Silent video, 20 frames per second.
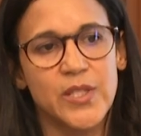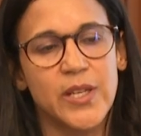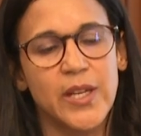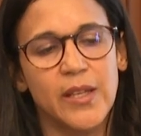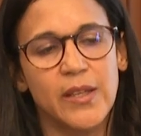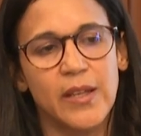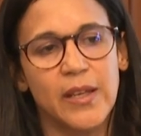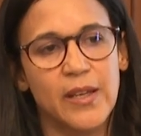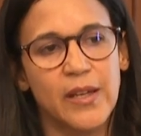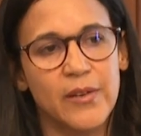
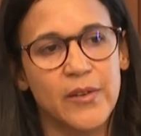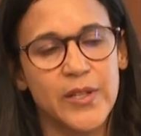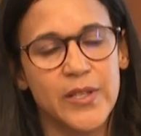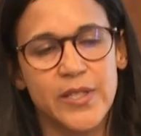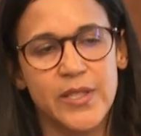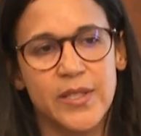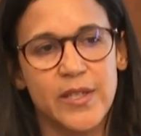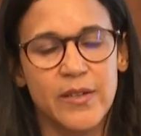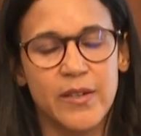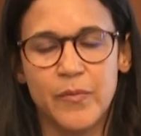they can
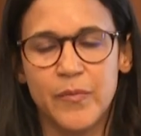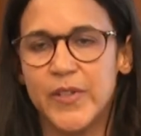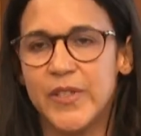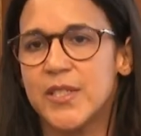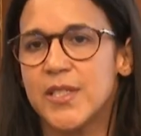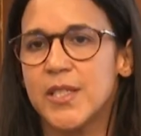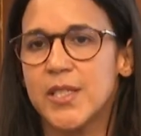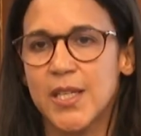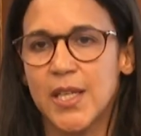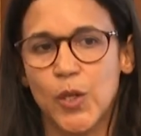register their
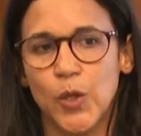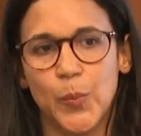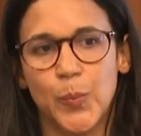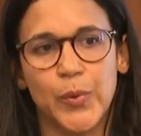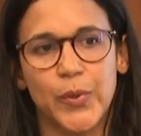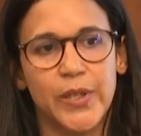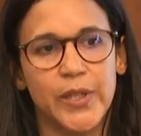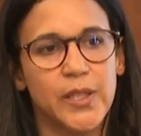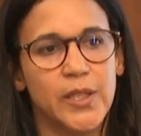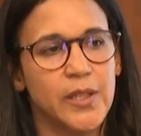business and
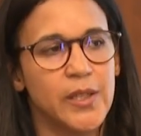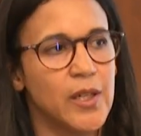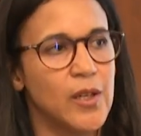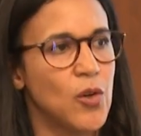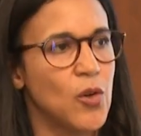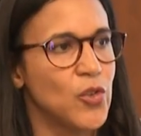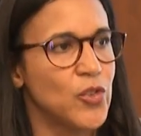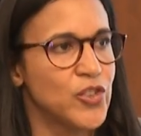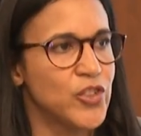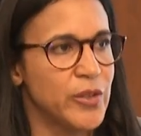operate in the
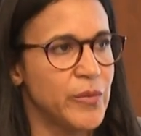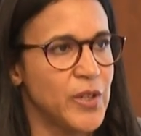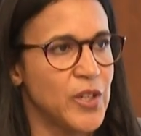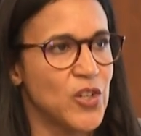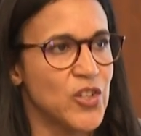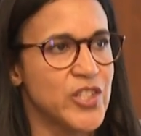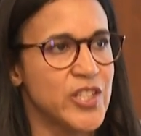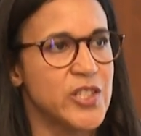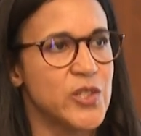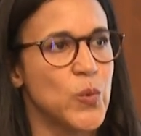country,
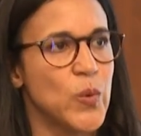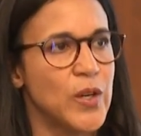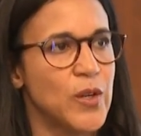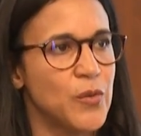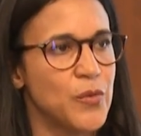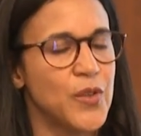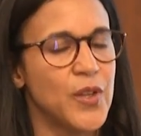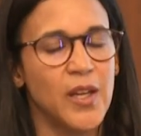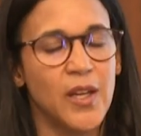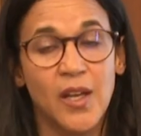because it's one
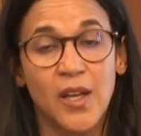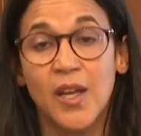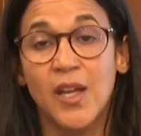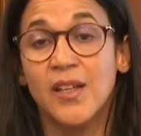of the